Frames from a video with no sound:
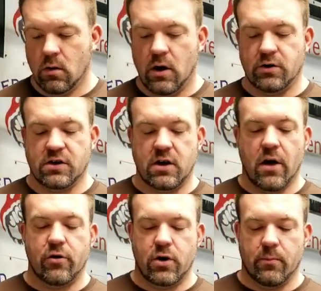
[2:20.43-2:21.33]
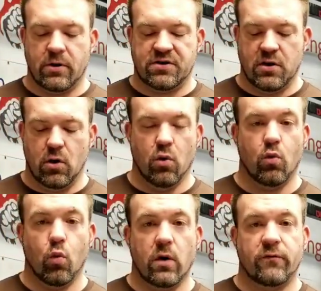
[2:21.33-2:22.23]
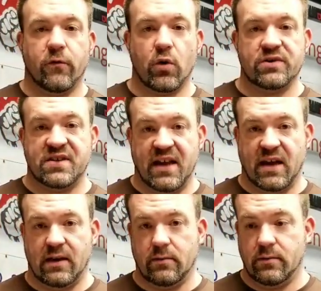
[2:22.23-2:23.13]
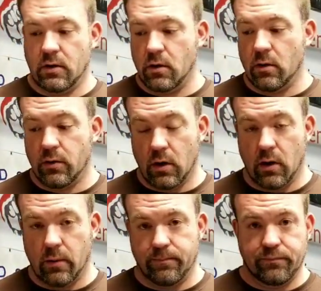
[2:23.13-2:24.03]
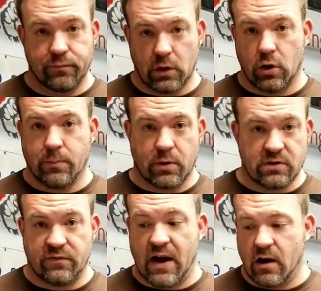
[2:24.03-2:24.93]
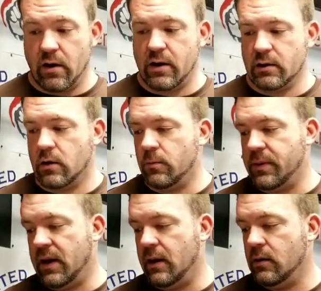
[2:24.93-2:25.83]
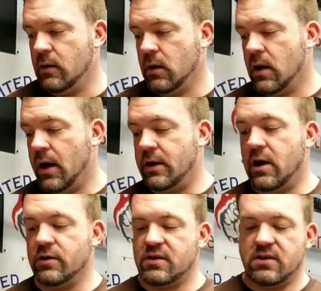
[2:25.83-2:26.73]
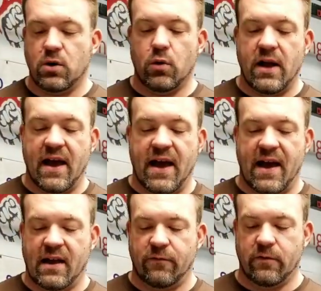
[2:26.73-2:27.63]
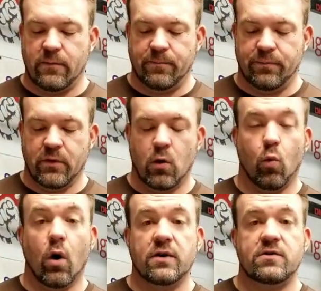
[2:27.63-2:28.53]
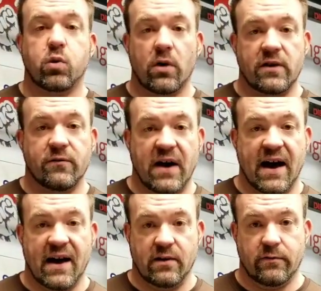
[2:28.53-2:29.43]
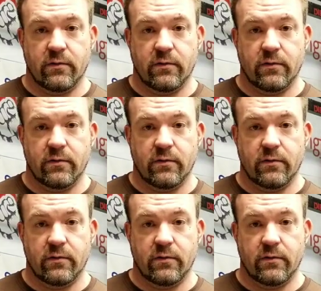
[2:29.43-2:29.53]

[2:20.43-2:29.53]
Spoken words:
Here's another number two, 114. The grippers vary a little bit. And here's a 2.5, 125,